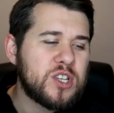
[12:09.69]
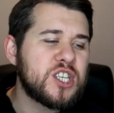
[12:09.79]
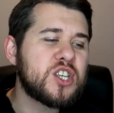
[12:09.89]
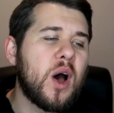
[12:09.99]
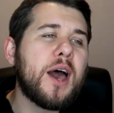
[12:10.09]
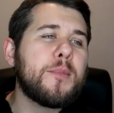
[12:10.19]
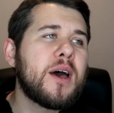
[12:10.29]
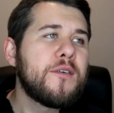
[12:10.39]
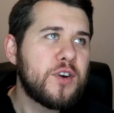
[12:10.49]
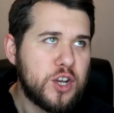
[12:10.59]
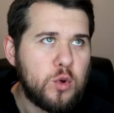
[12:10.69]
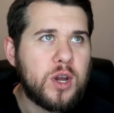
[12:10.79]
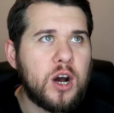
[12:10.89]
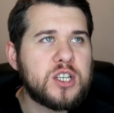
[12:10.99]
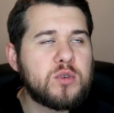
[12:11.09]
What a time for
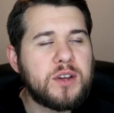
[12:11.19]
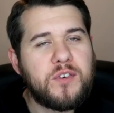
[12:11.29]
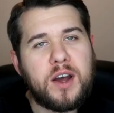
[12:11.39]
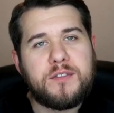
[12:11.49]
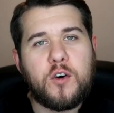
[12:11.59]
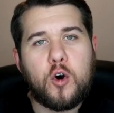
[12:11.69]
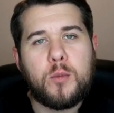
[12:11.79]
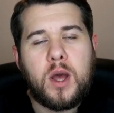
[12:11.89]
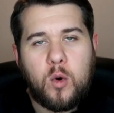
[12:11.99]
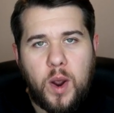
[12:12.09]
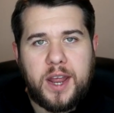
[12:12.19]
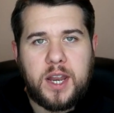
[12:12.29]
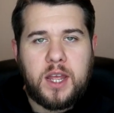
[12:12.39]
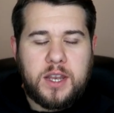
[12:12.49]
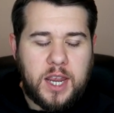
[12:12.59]
Newcastle to find form
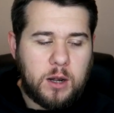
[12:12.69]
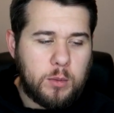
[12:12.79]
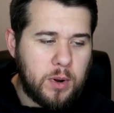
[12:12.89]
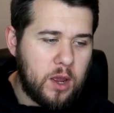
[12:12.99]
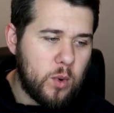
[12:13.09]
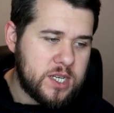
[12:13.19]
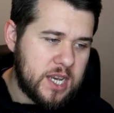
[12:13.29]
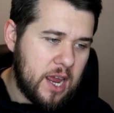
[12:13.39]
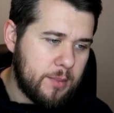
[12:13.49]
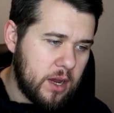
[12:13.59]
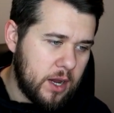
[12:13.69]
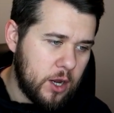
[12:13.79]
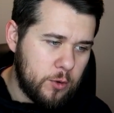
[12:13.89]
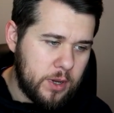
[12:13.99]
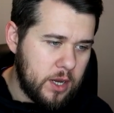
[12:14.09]
when they're going to be playing West Ham at
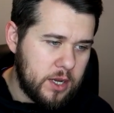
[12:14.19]
home.